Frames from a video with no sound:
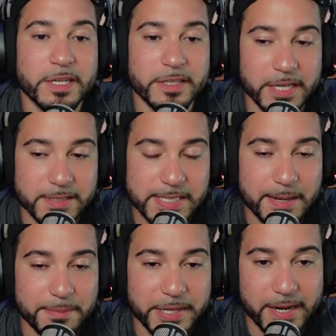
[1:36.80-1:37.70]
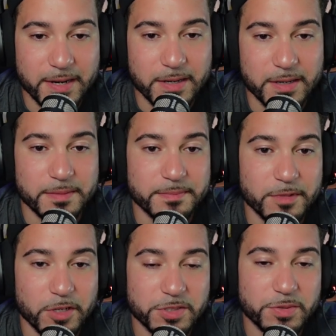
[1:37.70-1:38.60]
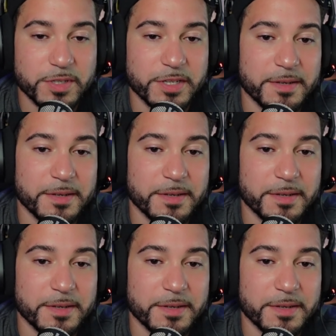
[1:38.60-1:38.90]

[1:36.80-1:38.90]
the Insomniac look to it, yeah.